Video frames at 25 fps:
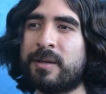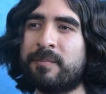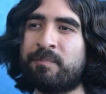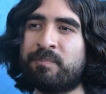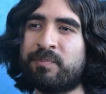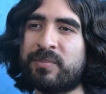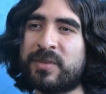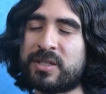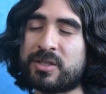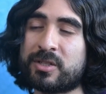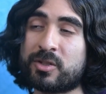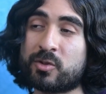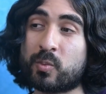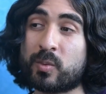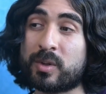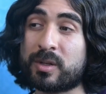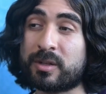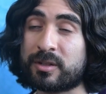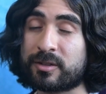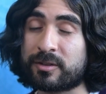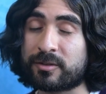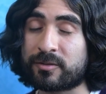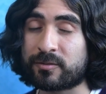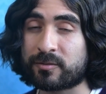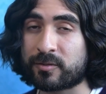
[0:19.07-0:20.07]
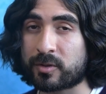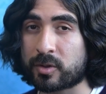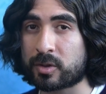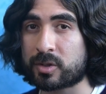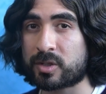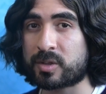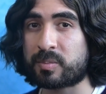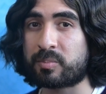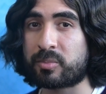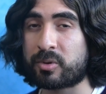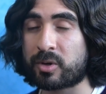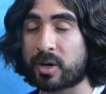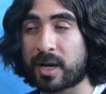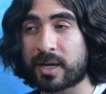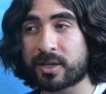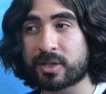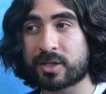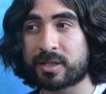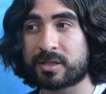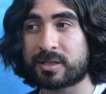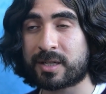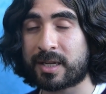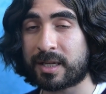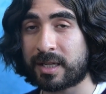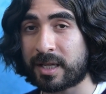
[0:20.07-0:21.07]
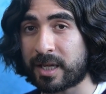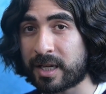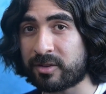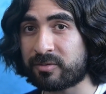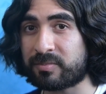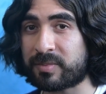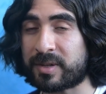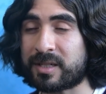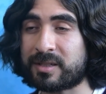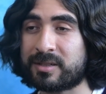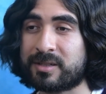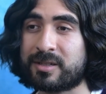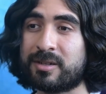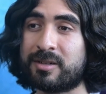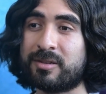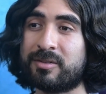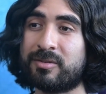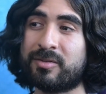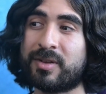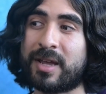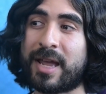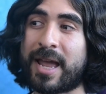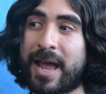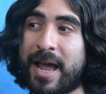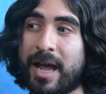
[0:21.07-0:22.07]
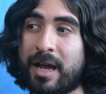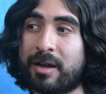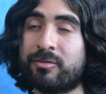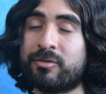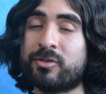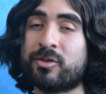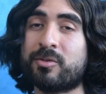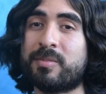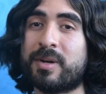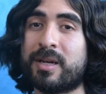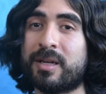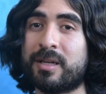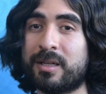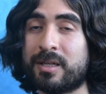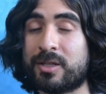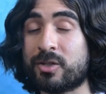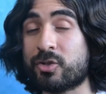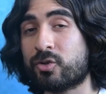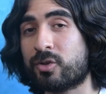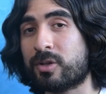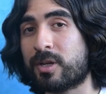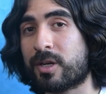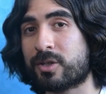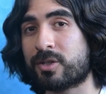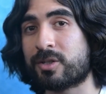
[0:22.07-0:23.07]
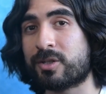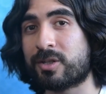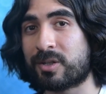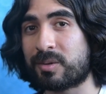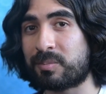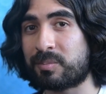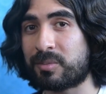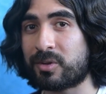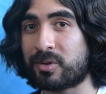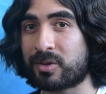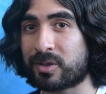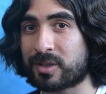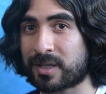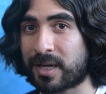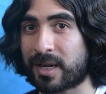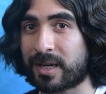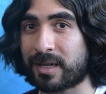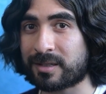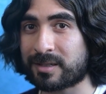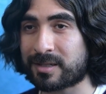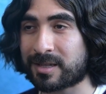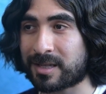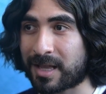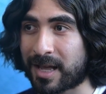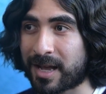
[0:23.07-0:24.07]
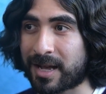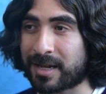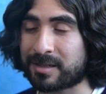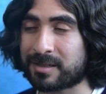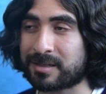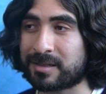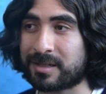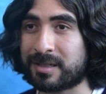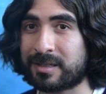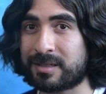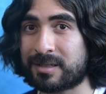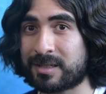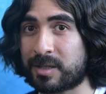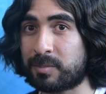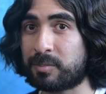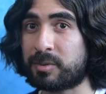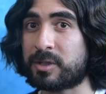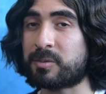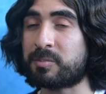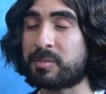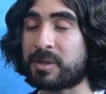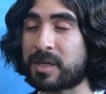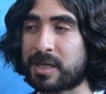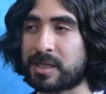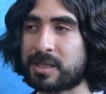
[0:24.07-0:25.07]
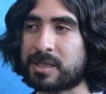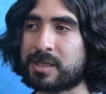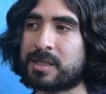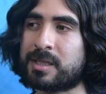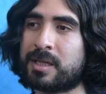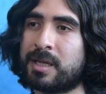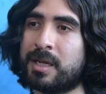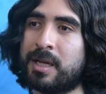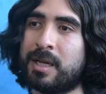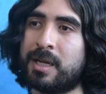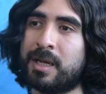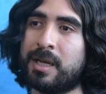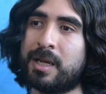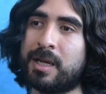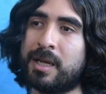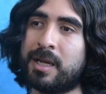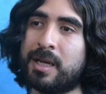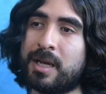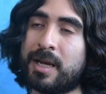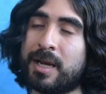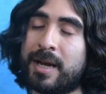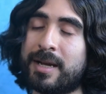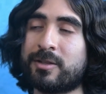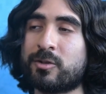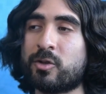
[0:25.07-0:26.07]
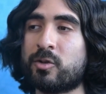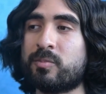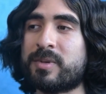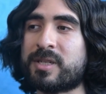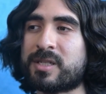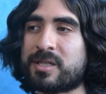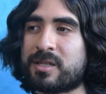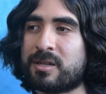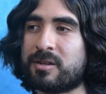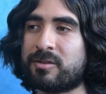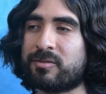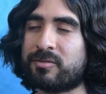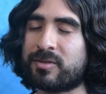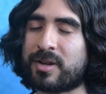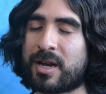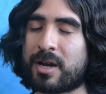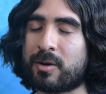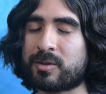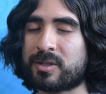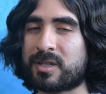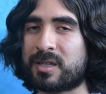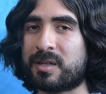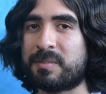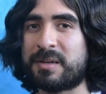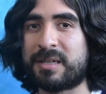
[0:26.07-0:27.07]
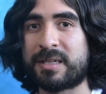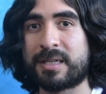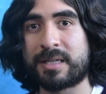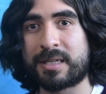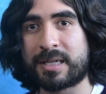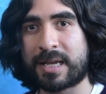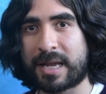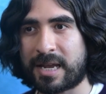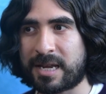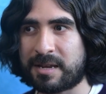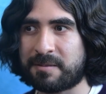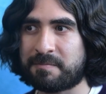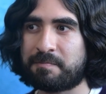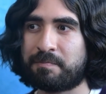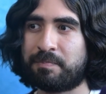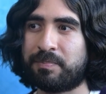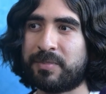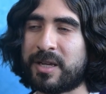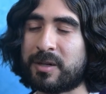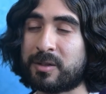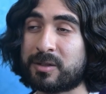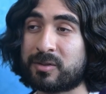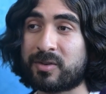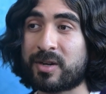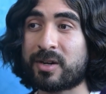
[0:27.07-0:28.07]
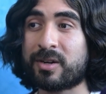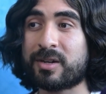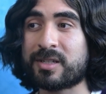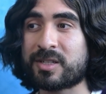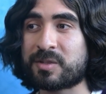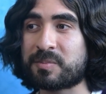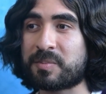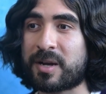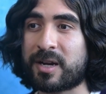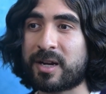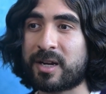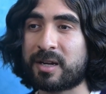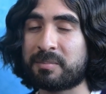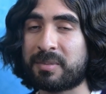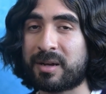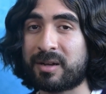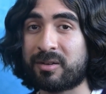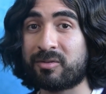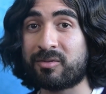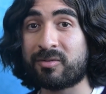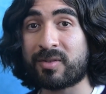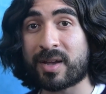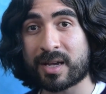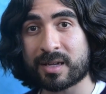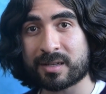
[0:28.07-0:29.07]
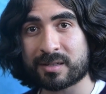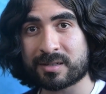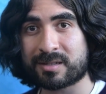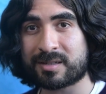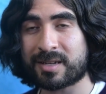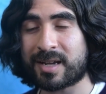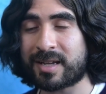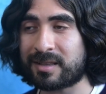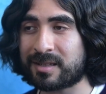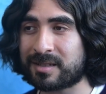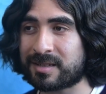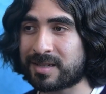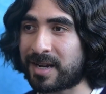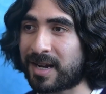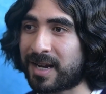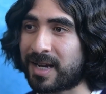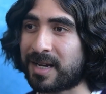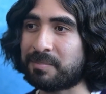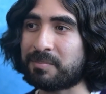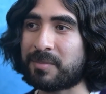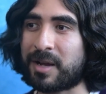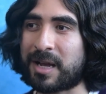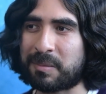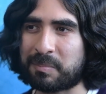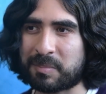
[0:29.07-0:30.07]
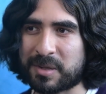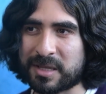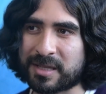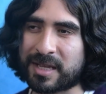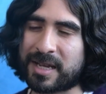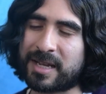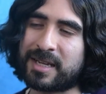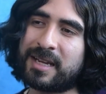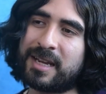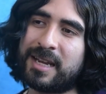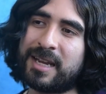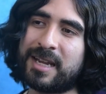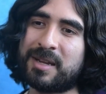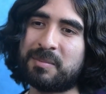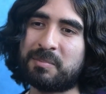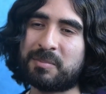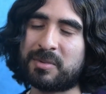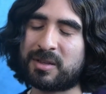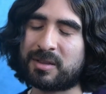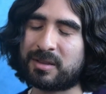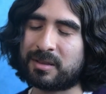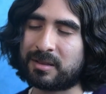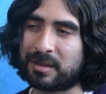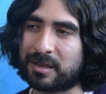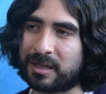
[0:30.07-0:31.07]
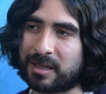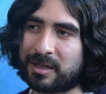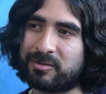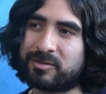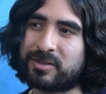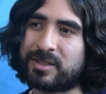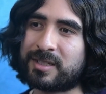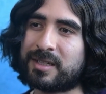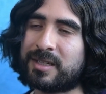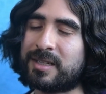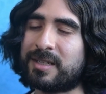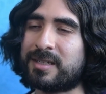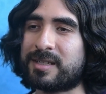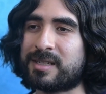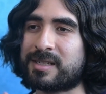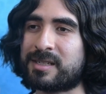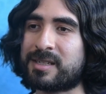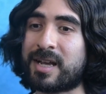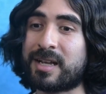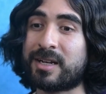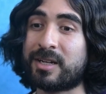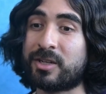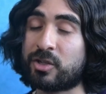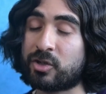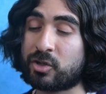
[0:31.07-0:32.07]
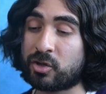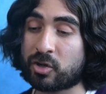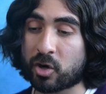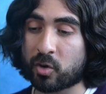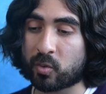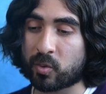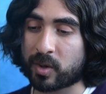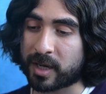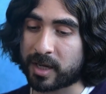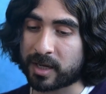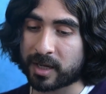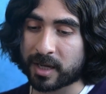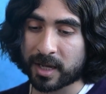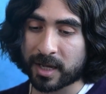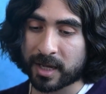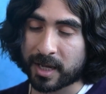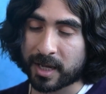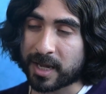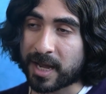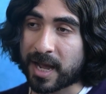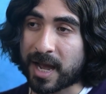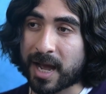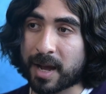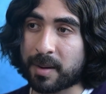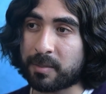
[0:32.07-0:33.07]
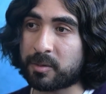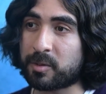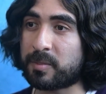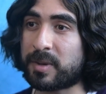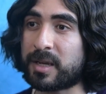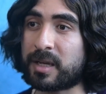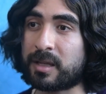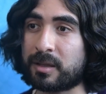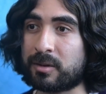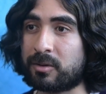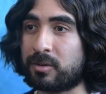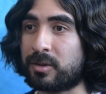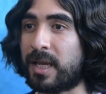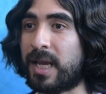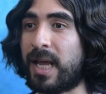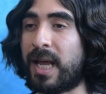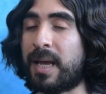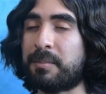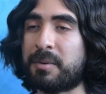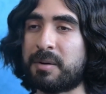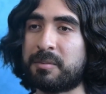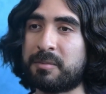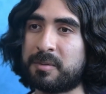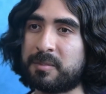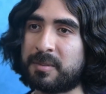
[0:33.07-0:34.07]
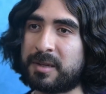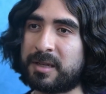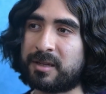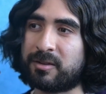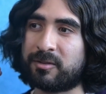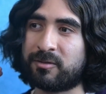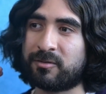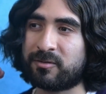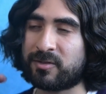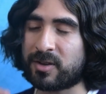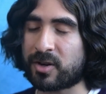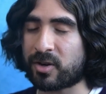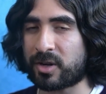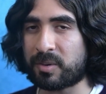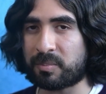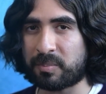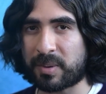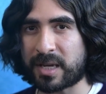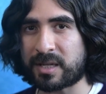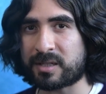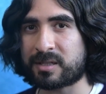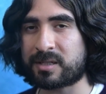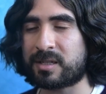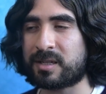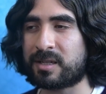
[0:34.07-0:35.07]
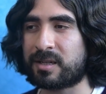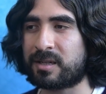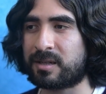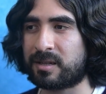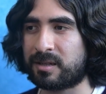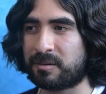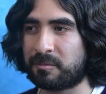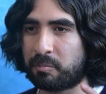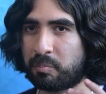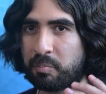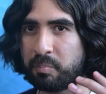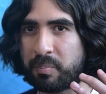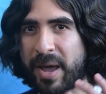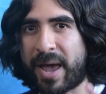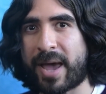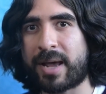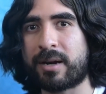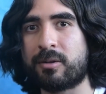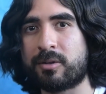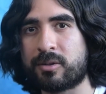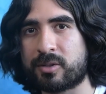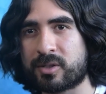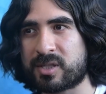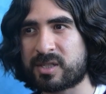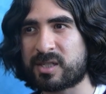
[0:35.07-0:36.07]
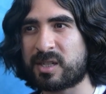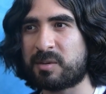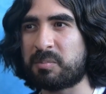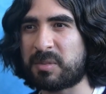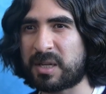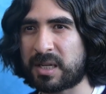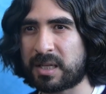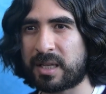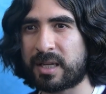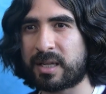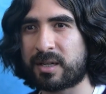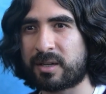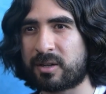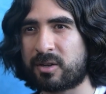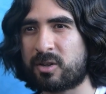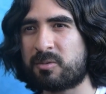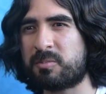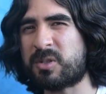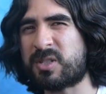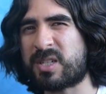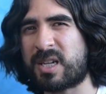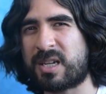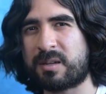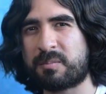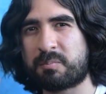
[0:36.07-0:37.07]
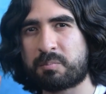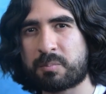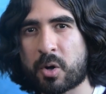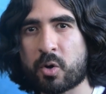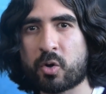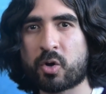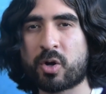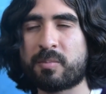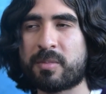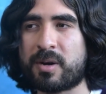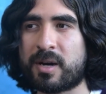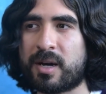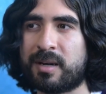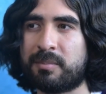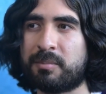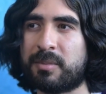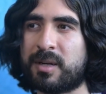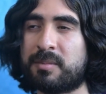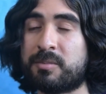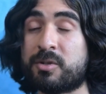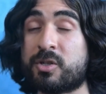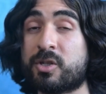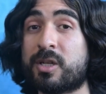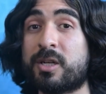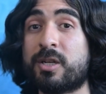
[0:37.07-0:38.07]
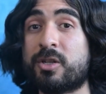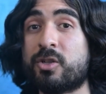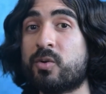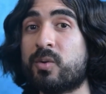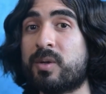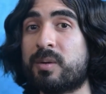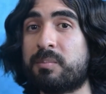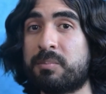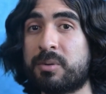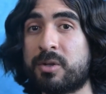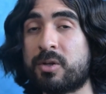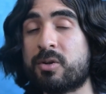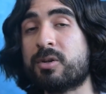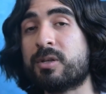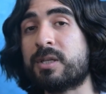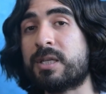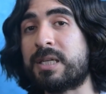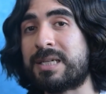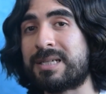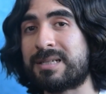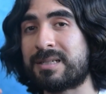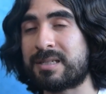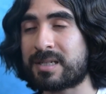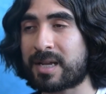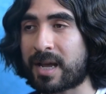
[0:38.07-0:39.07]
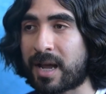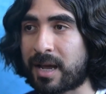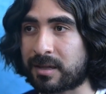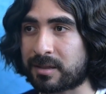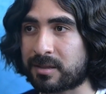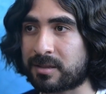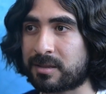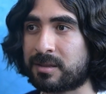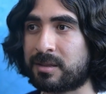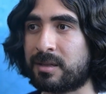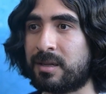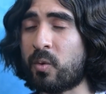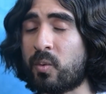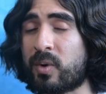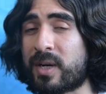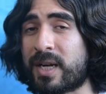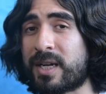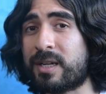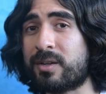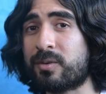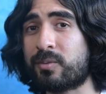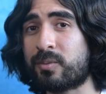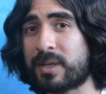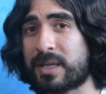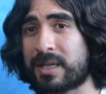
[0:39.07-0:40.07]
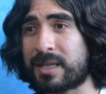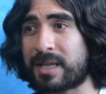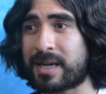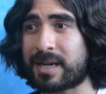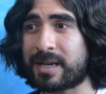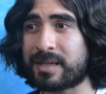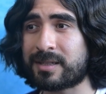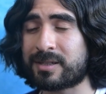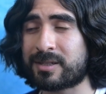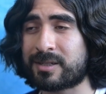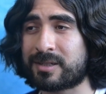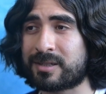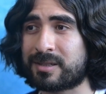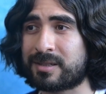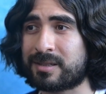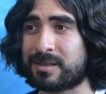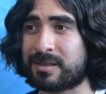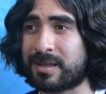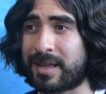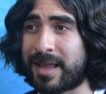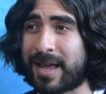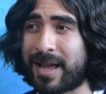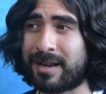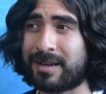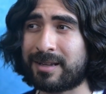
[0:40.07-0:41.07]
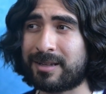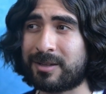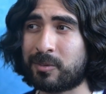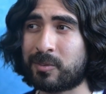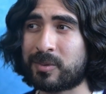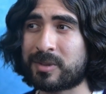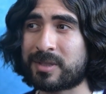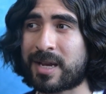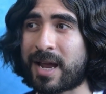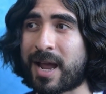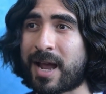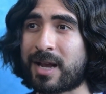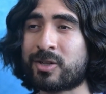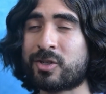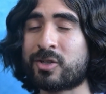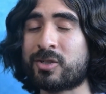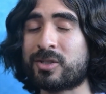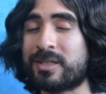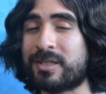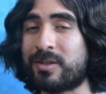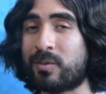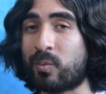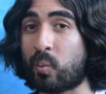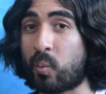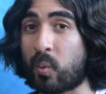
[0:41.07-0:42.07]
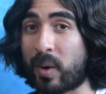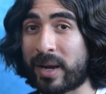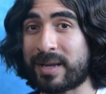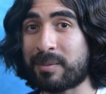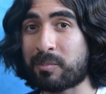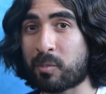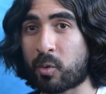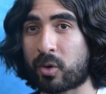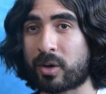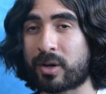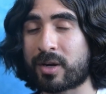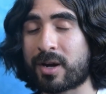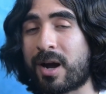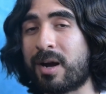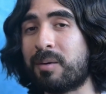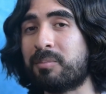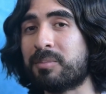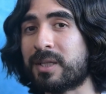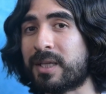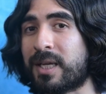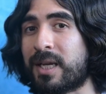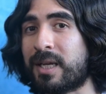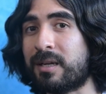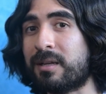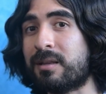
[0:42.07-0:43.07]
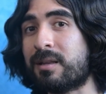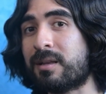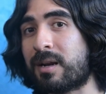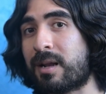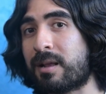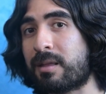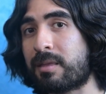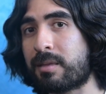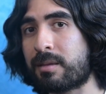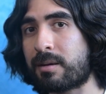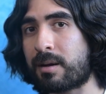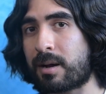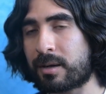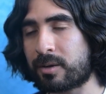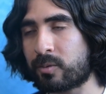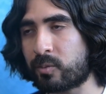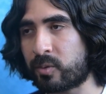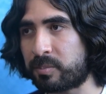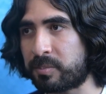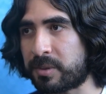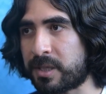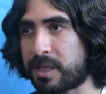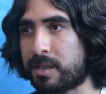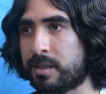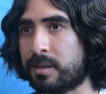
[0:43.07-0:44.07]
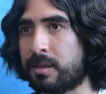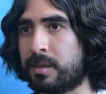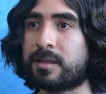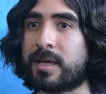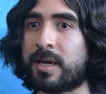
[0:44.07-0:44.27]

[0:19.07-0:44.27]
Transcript: This is one of the first projects I gave myself after my Introduction to Computer Science class in C++. I told myself I was going to make a game. I was very inspired by Fez at the time. I beat that game, loved it, and decided, you know what? I'm going to make a little game. I'm going to make a very basic battle simulator, almost like Pokemon, but I'm just going to do it purely in text. What I didn't realize is that it was actually way more complicated than I thought it would be.